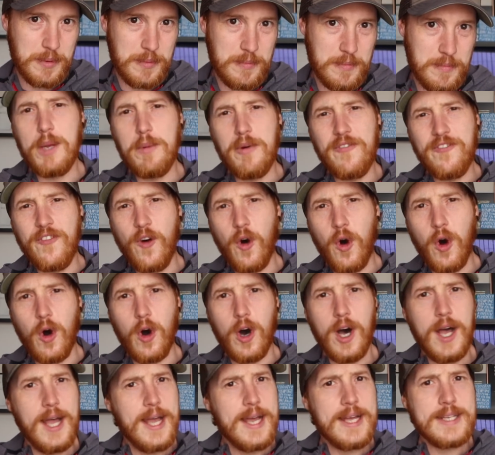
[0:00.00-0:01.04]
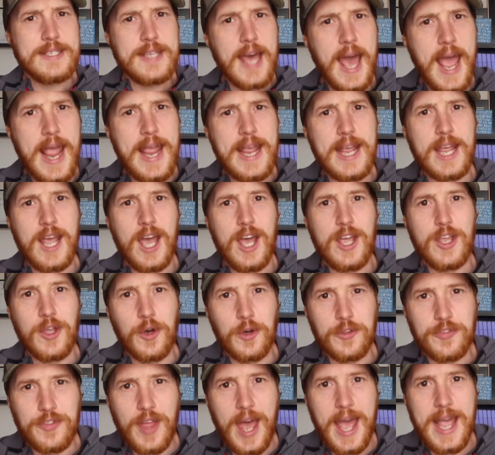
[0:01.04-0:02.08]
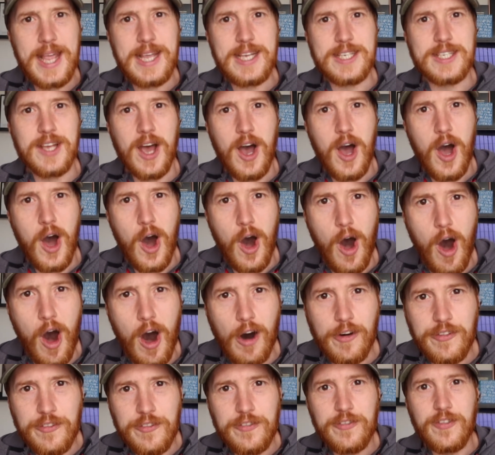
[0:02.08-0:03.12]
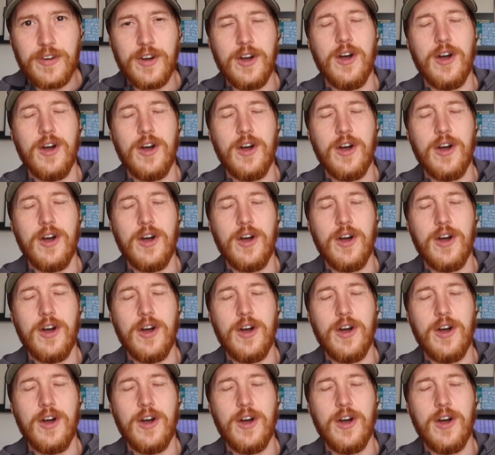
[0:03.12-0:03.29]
Number 4, take your days off.